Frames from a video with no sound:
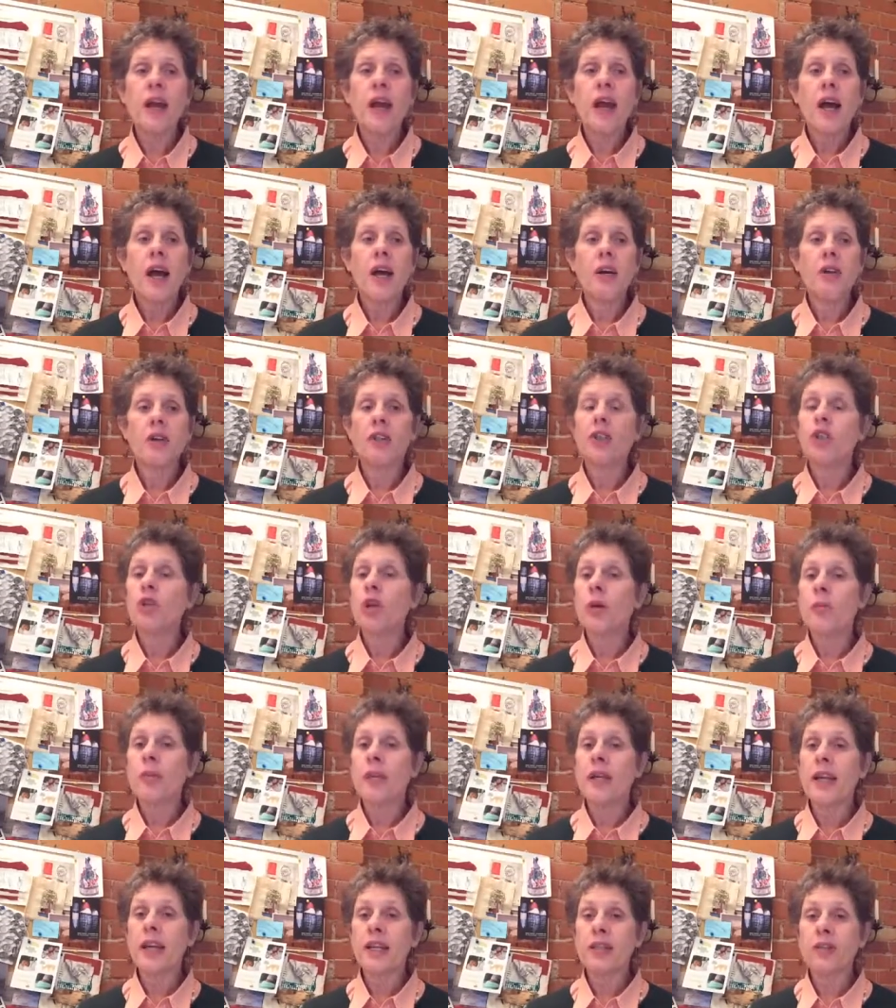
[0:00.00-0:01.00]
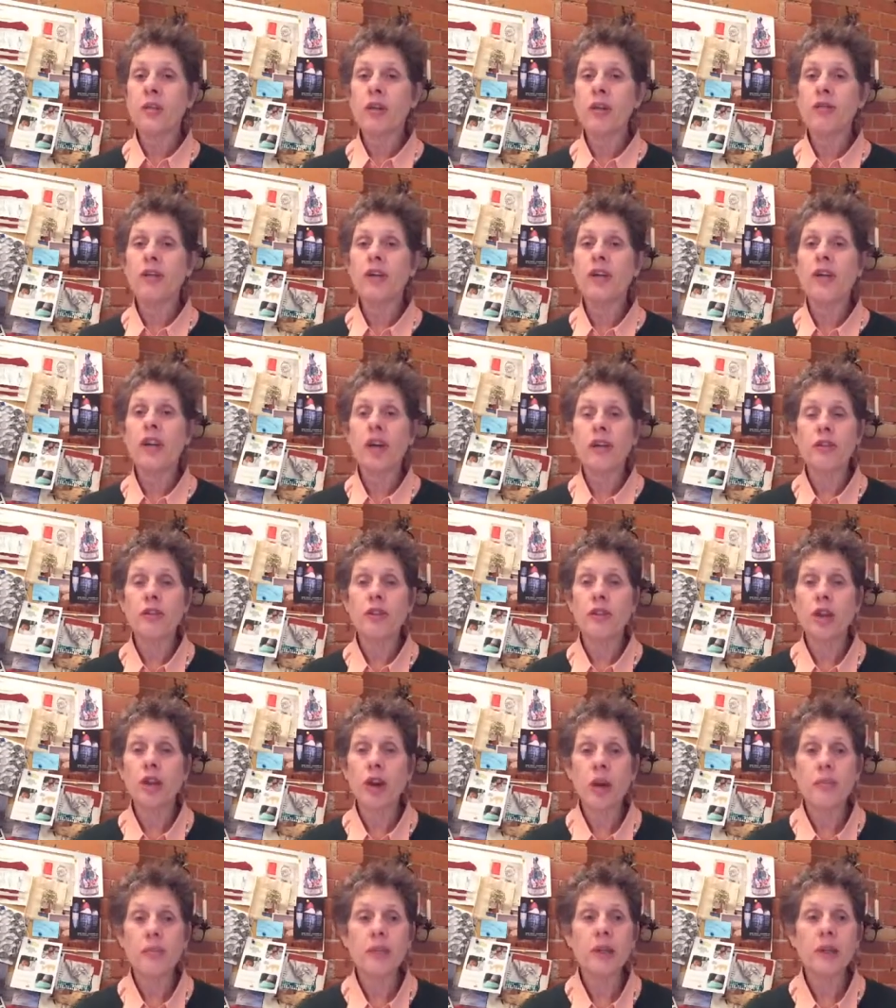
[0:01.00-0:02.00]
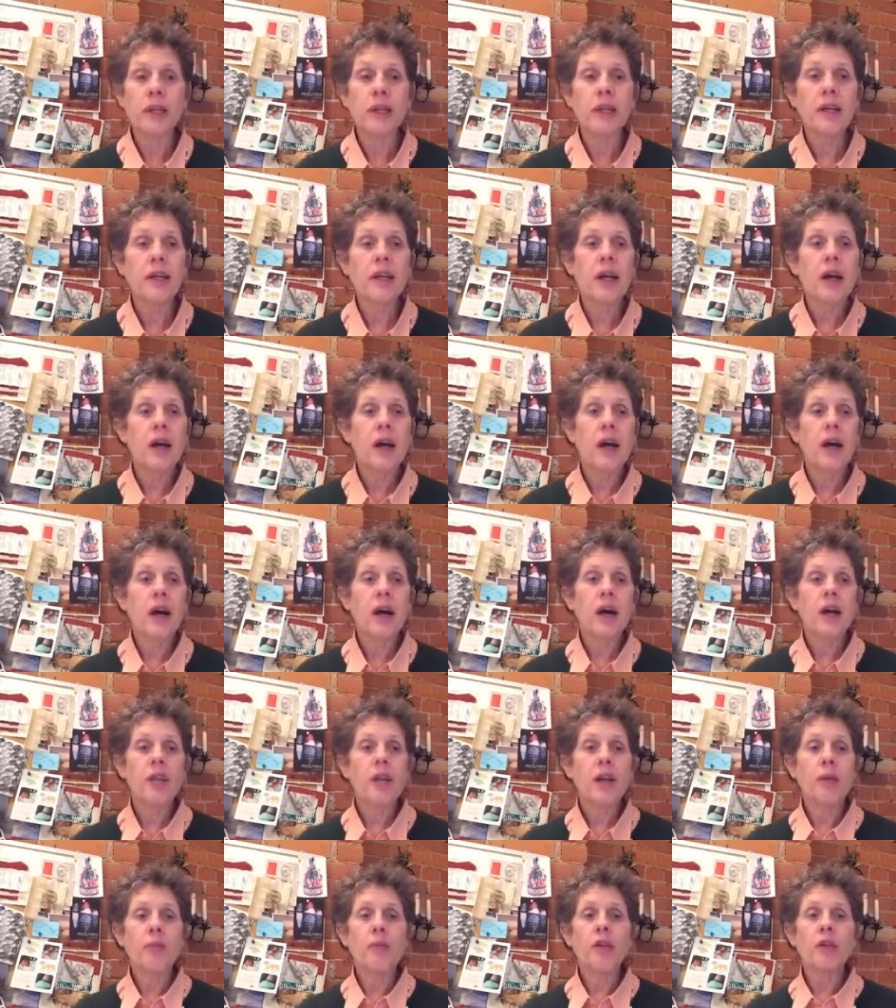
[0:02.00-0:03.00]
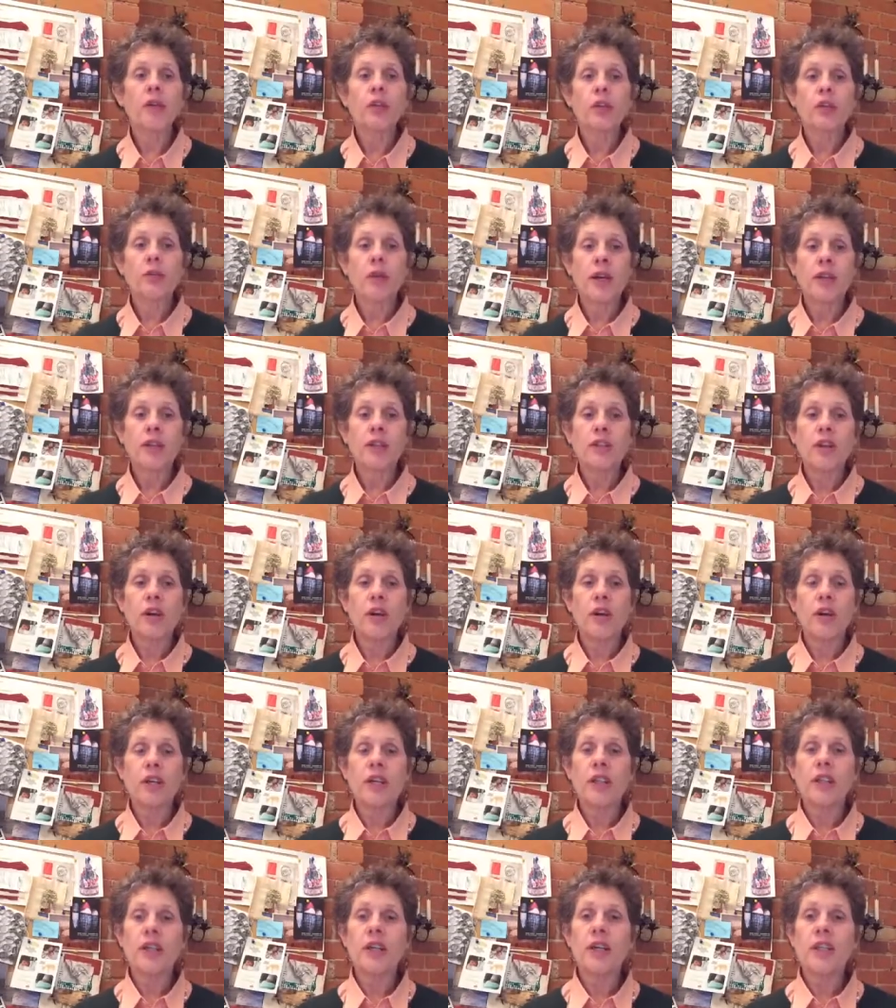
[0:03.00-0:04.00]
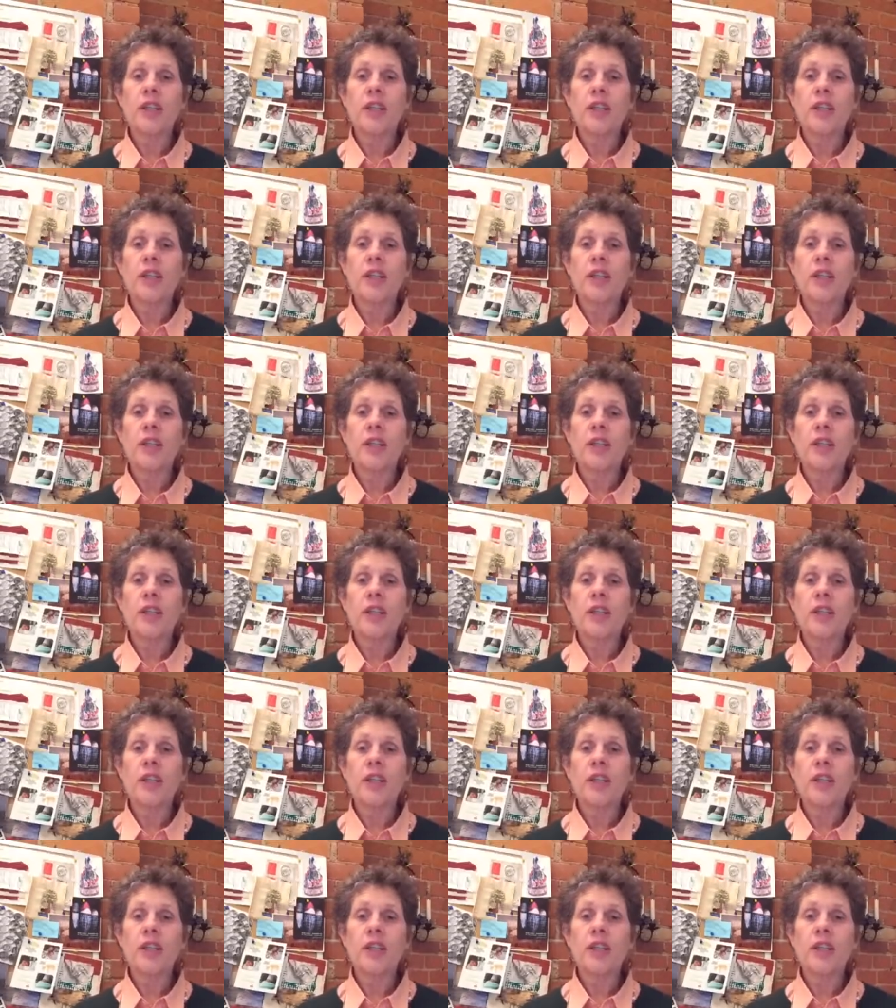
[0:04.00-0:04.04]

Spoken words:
You can join me next week for another topic that I'm going to address on